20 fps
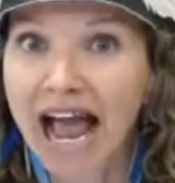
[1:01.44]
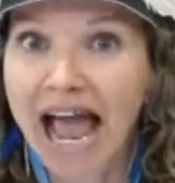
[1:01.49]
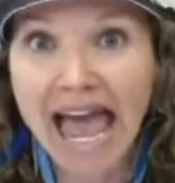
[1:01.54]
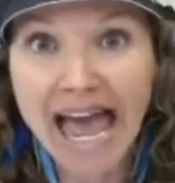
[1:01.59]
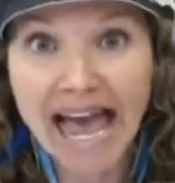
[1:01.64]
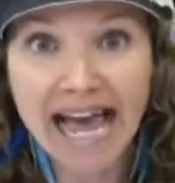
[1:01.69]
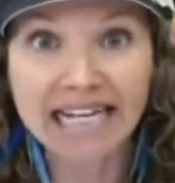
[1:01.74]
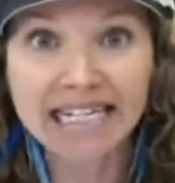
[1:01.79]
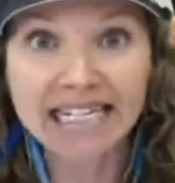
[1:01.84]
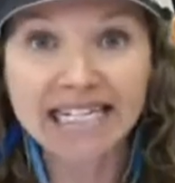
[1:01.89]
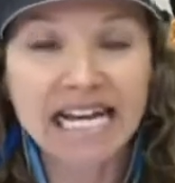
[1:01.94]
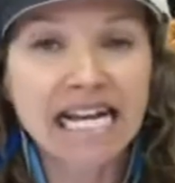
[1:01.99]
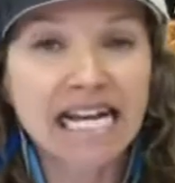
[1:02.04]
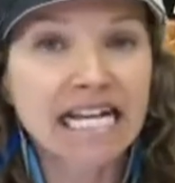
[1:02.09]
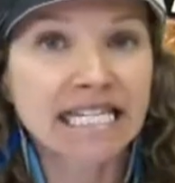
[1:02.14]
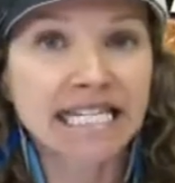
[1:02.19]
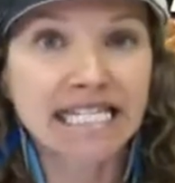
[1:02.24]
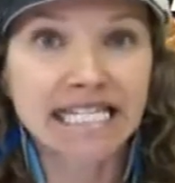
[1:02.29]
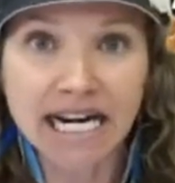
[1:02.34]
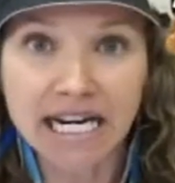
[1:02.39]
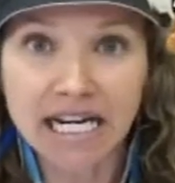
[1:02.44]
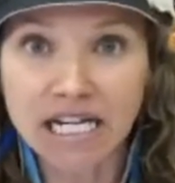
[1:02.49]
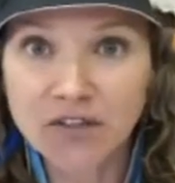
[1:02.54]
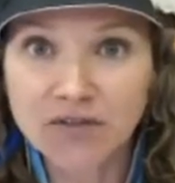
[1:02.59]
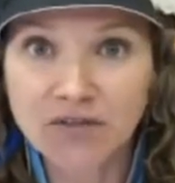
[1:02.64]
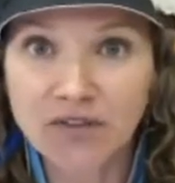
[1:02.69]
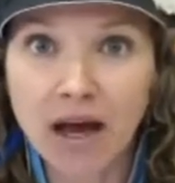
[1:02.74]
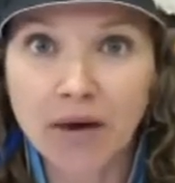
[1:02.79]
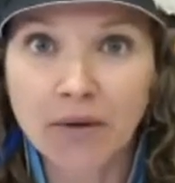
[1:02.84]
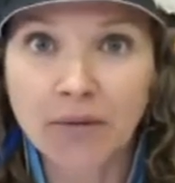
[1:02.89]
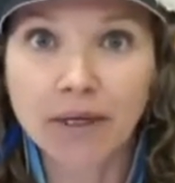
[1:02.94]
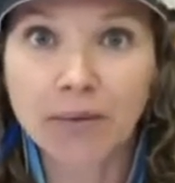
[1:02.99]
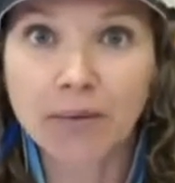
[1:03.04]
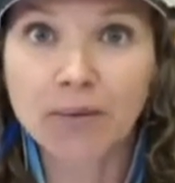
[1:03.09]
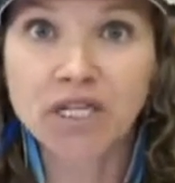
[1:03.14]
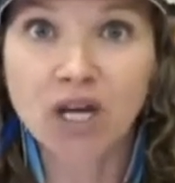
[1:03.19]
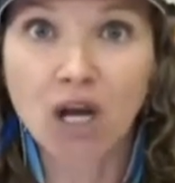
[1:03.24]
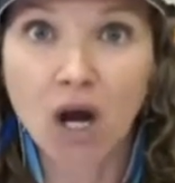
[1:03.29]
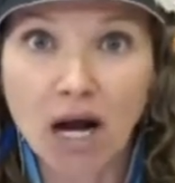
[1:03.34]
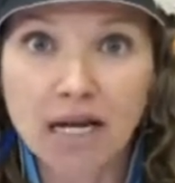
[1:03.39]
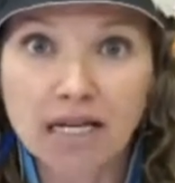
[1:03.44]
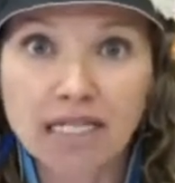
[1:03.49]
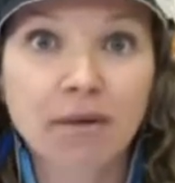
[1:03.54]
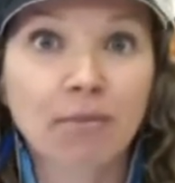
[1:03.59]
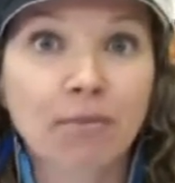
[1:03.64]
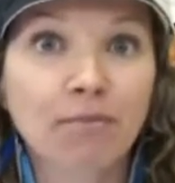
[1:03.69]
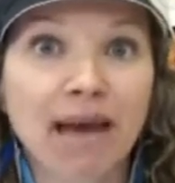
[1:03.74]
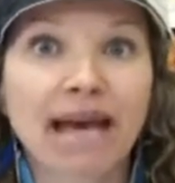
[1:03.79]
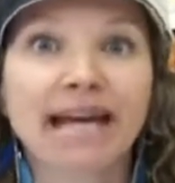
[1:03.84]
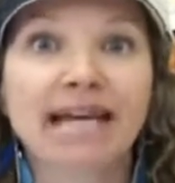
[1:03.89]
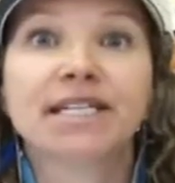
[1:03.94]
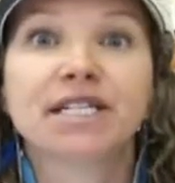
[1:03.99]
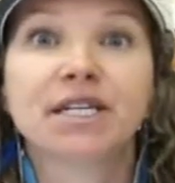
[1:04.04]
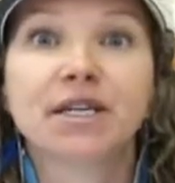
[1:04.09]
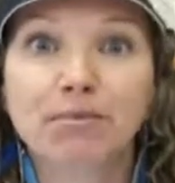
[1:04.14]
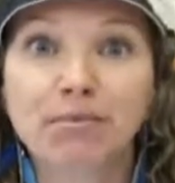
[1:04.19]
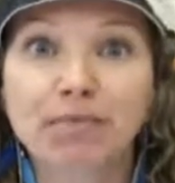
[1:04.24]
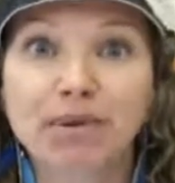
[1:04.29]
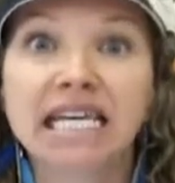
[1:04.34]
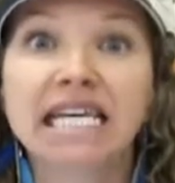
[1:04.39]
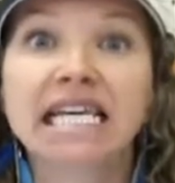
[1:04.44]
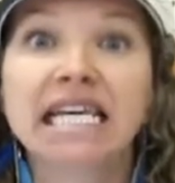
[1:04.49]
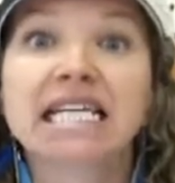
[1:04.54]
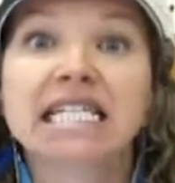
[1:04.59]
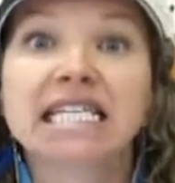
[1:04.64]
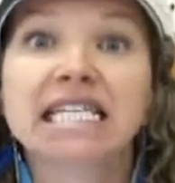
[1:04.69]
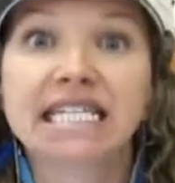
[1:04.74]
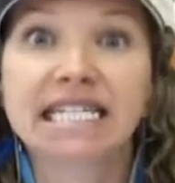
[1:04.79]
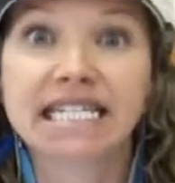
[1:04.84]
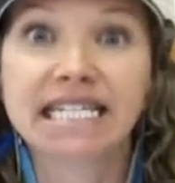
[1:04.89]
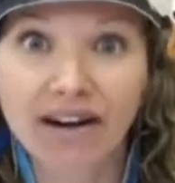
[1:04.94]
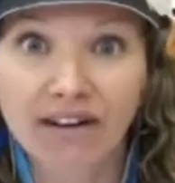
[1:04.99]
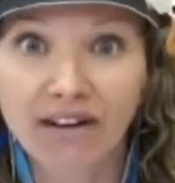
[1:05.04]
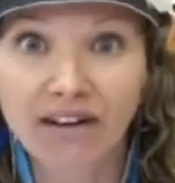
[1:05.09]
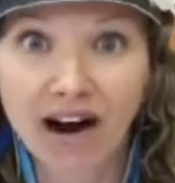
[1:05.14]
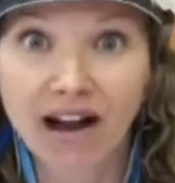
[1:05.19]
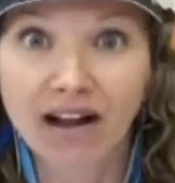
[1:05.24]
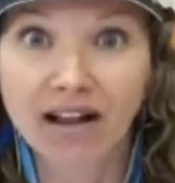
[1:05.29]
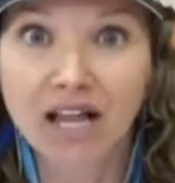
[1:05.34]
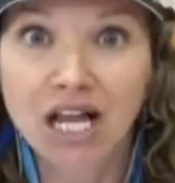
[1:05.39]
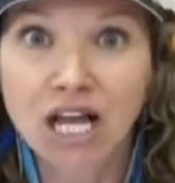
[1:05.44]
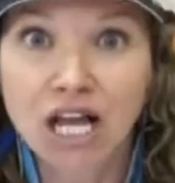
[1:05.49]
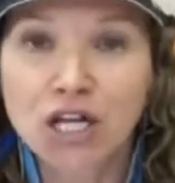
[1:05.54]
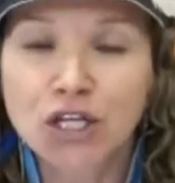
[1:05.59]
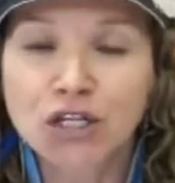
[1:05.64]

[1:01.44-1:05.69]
and studies found that it was causing men to be sterile.